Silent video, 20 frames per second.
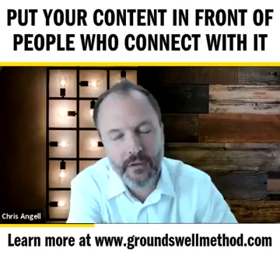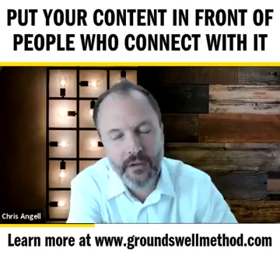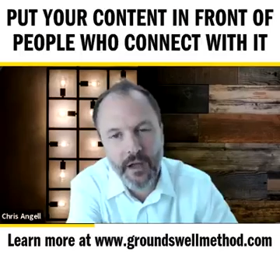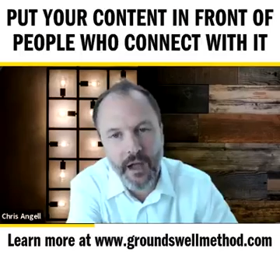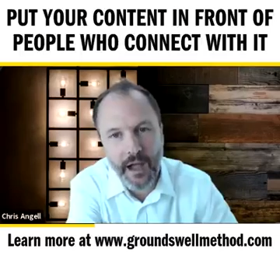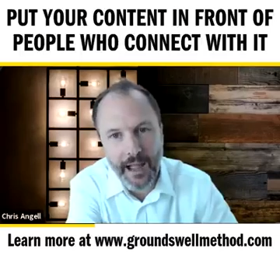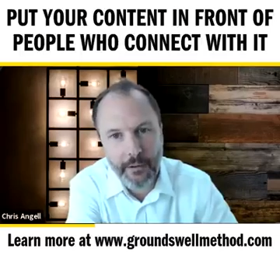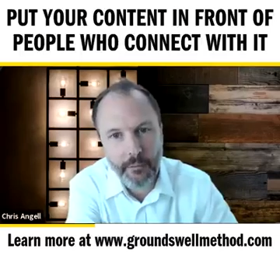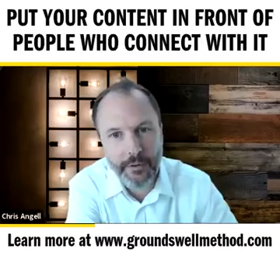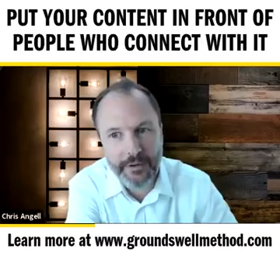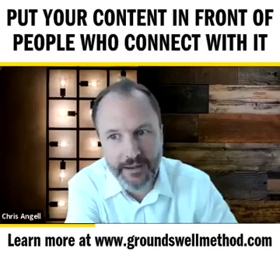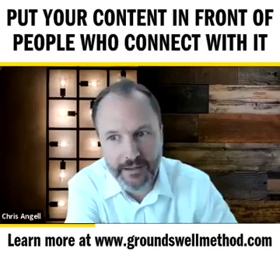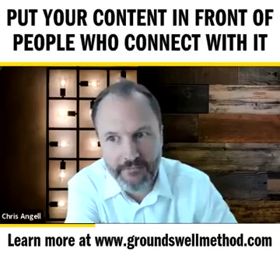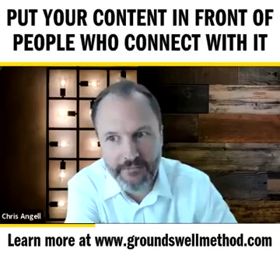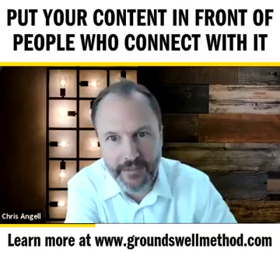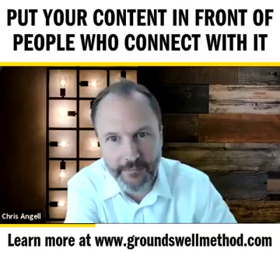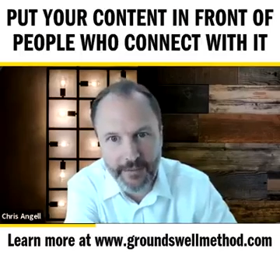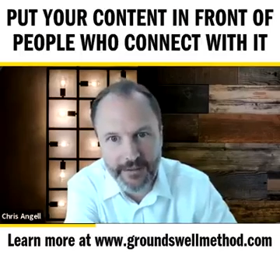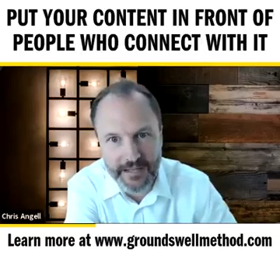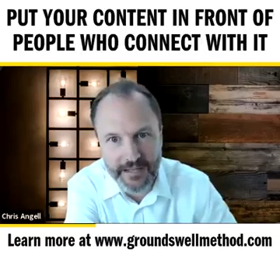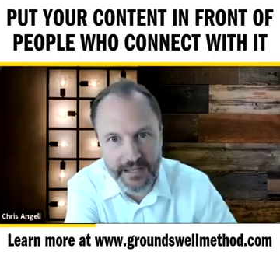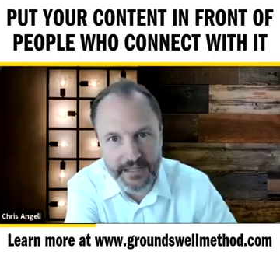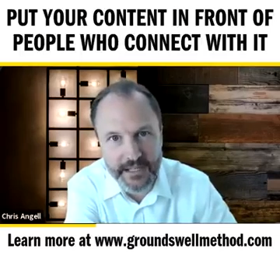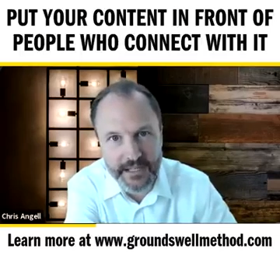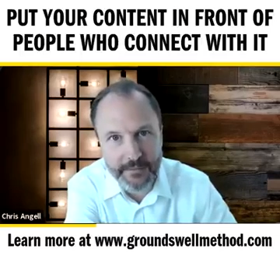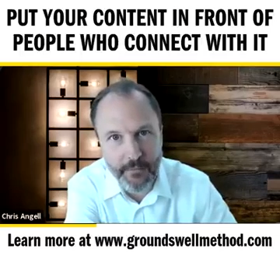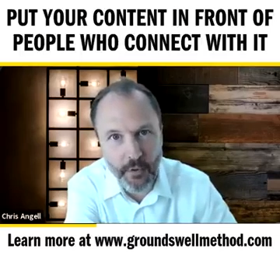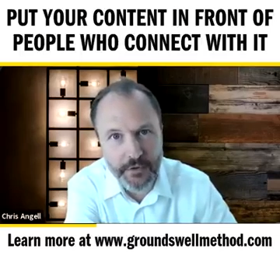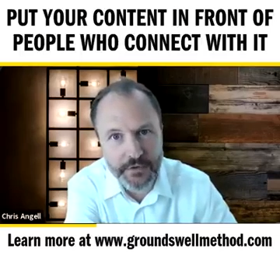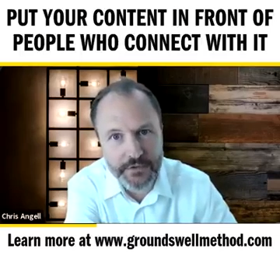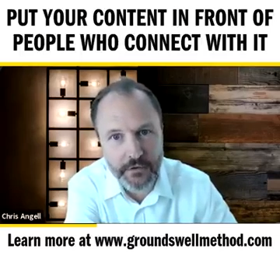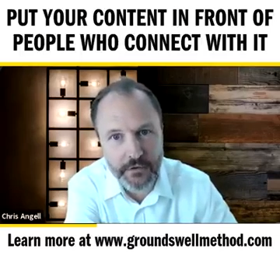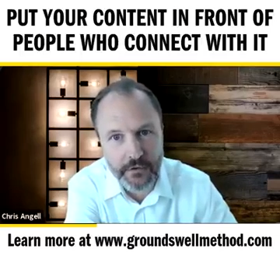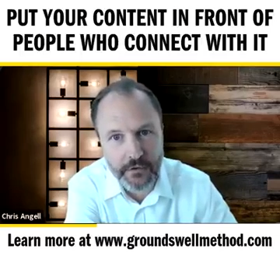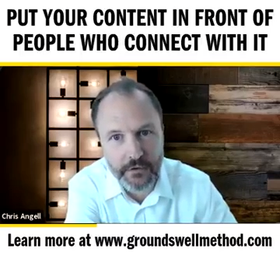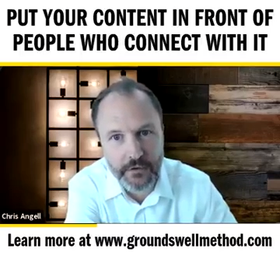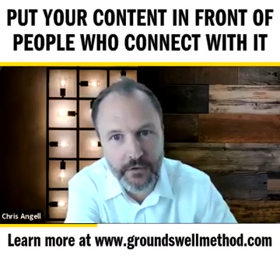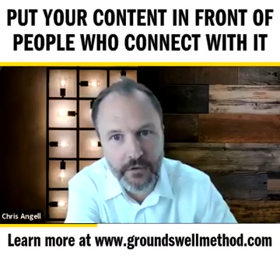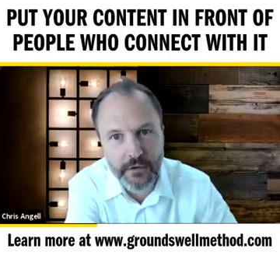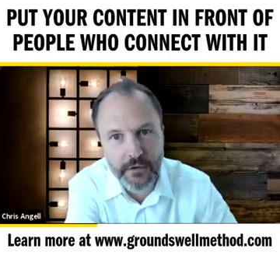I would give them a tasty morsel.
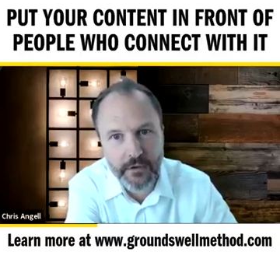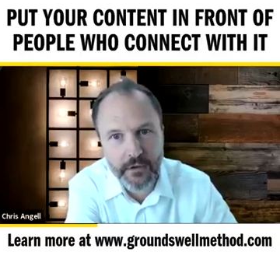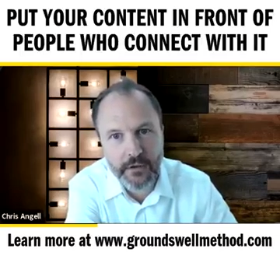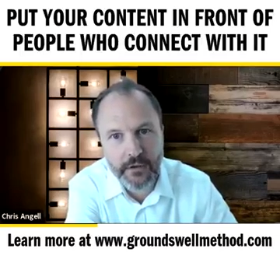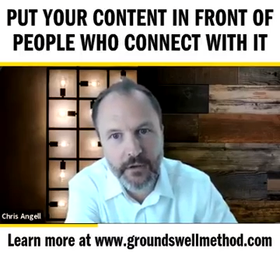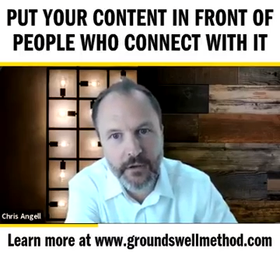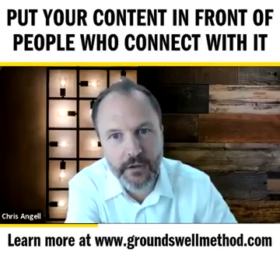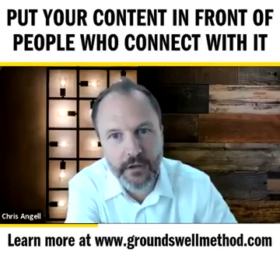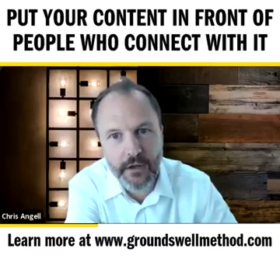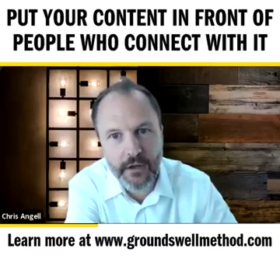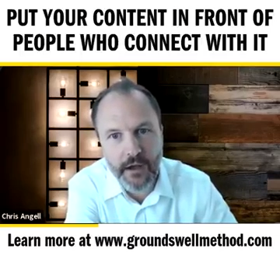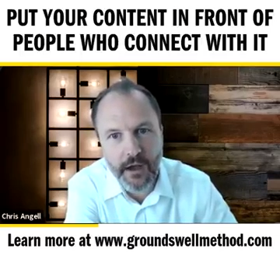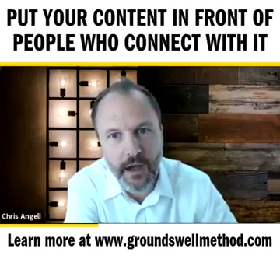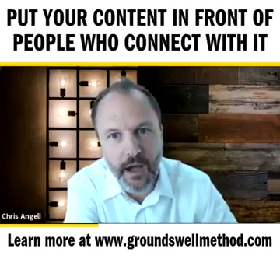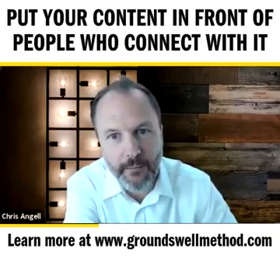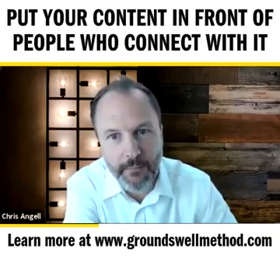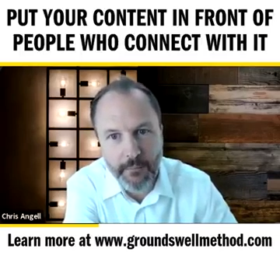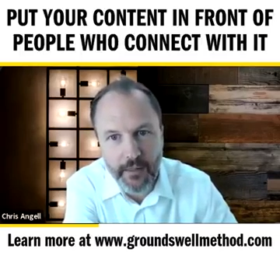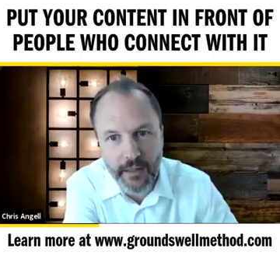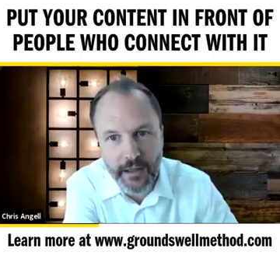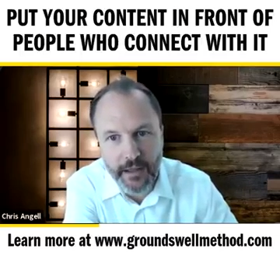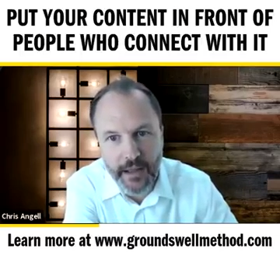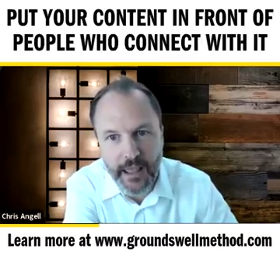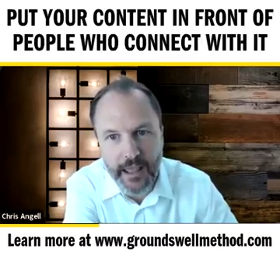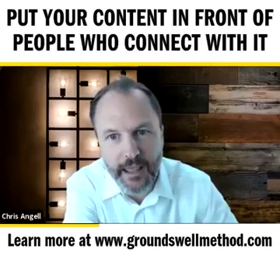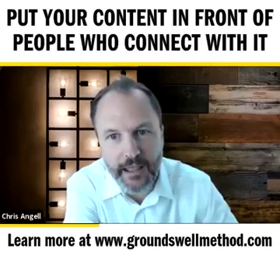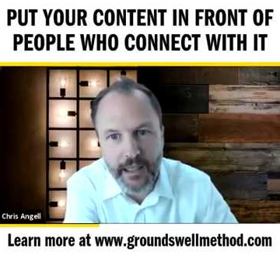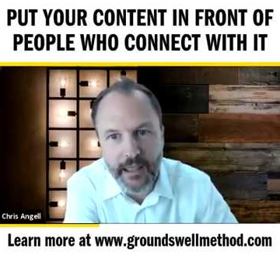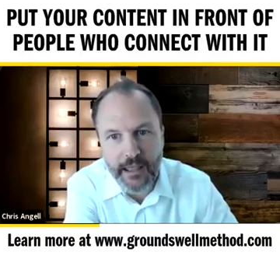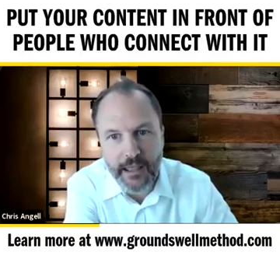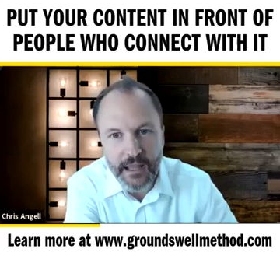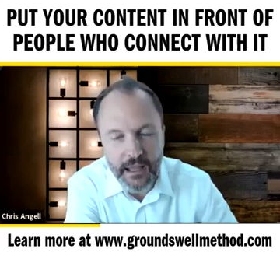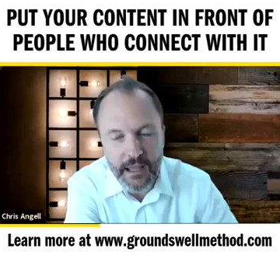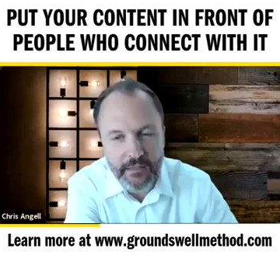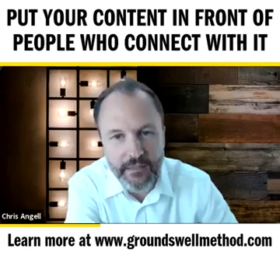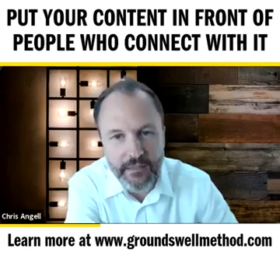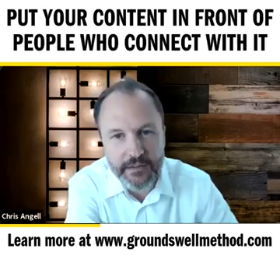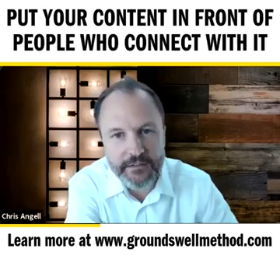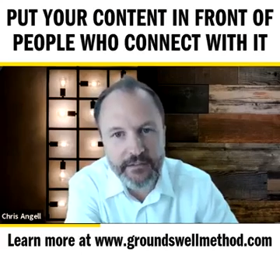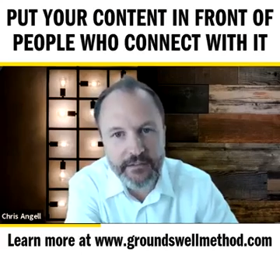I'd be like, hey, eat
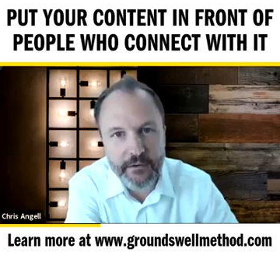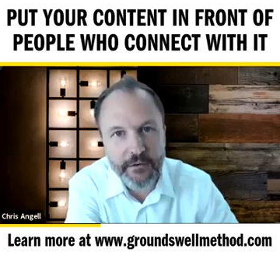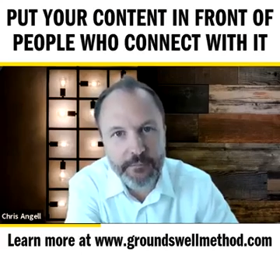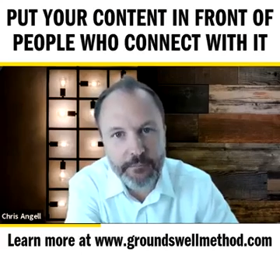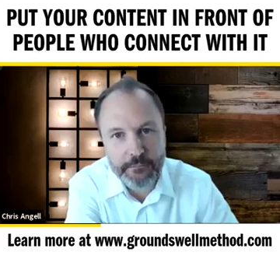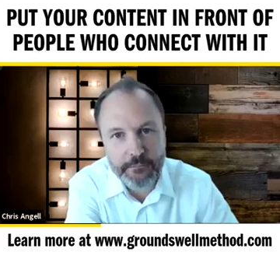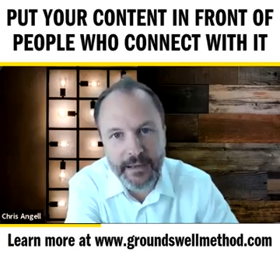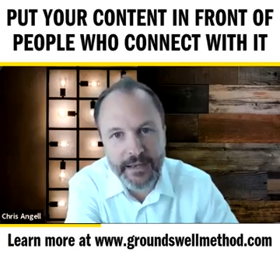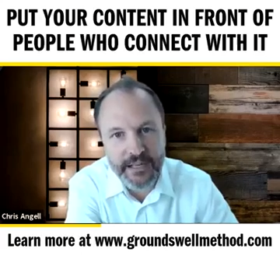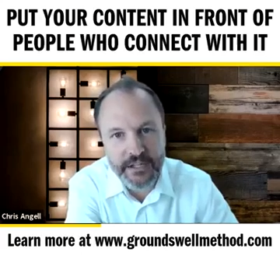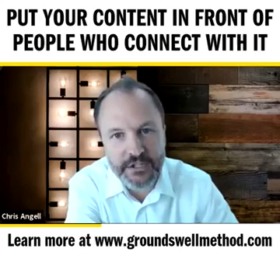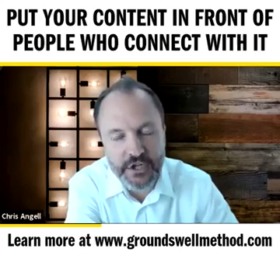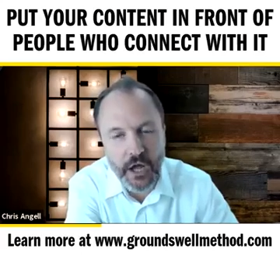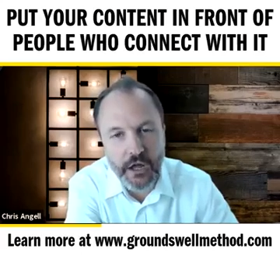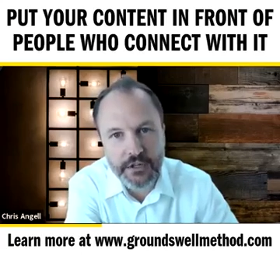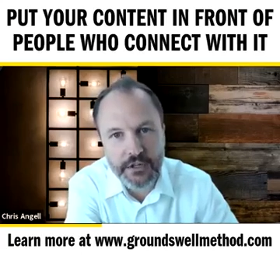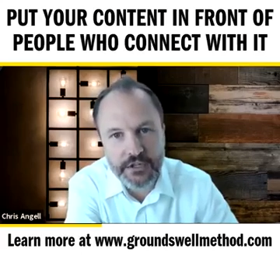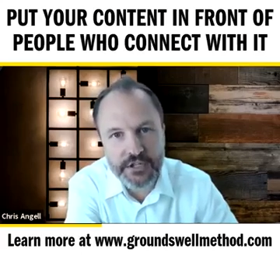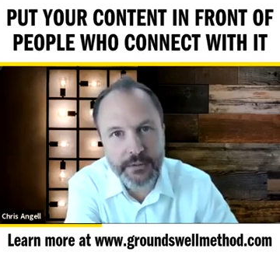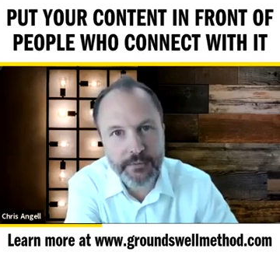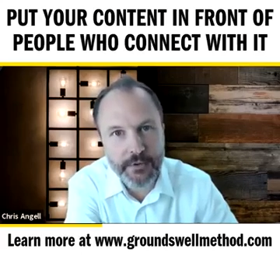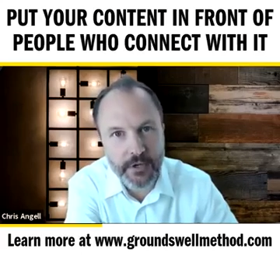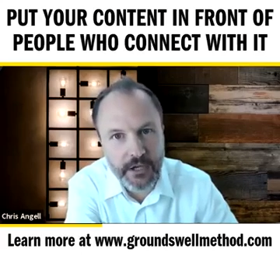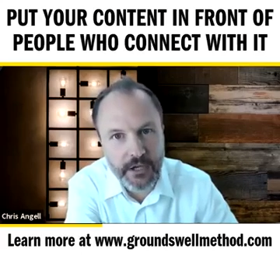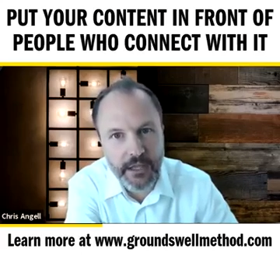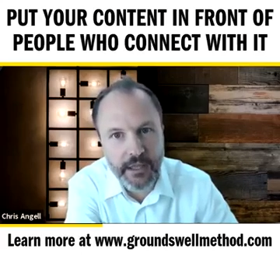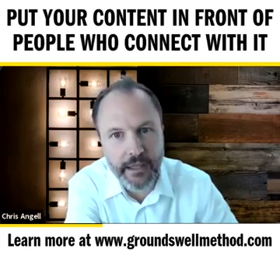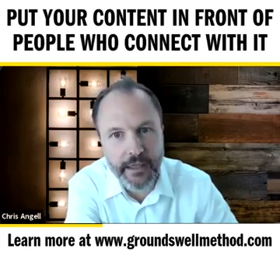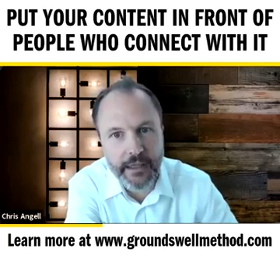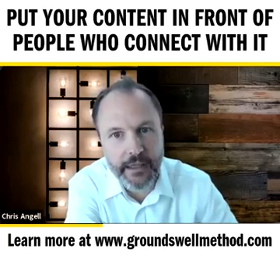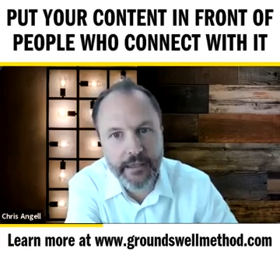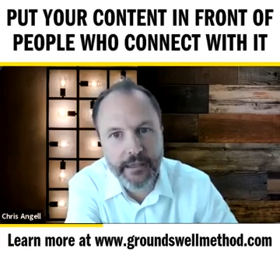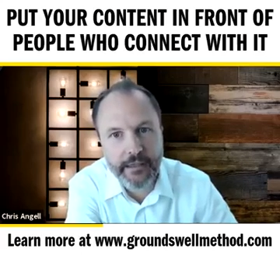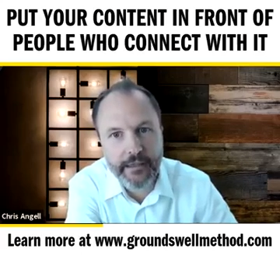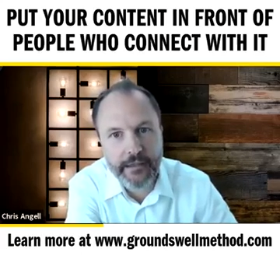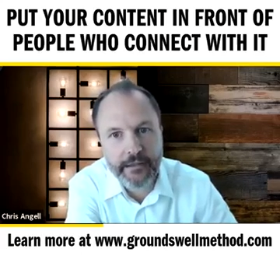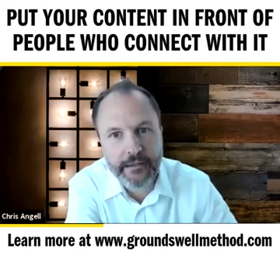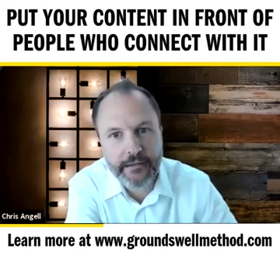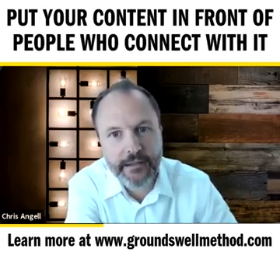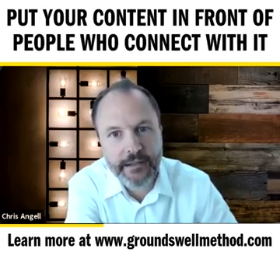this little mini chocolate chip cookie.
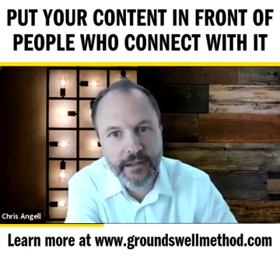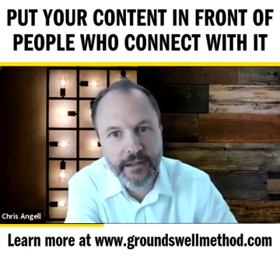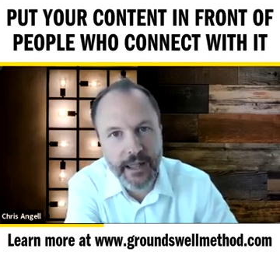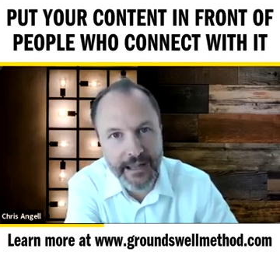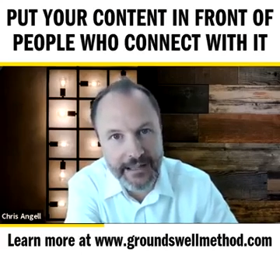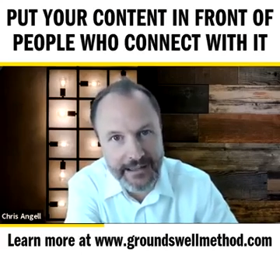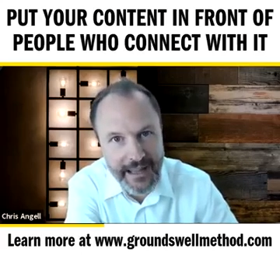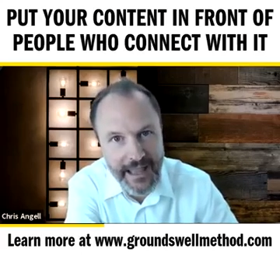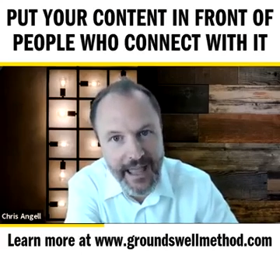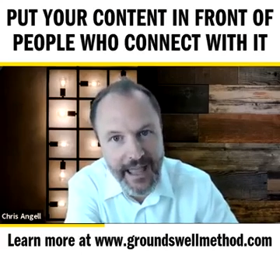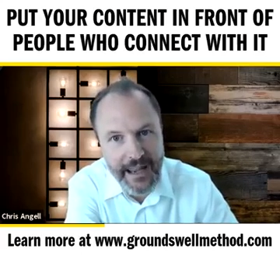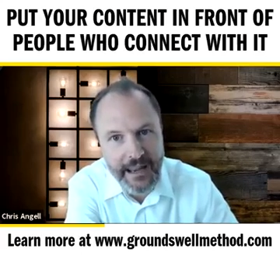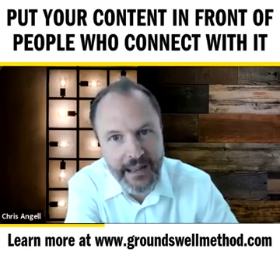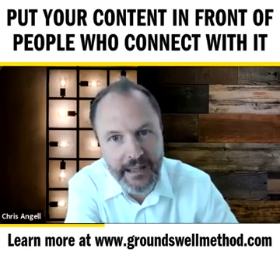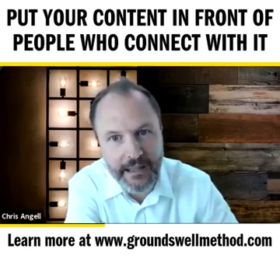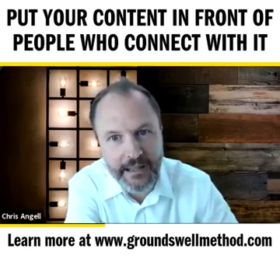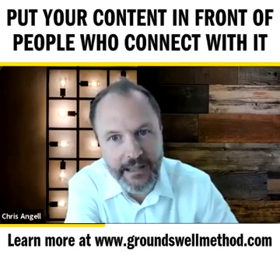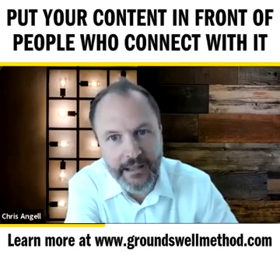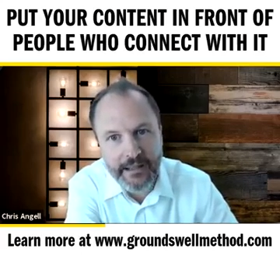Do you like that?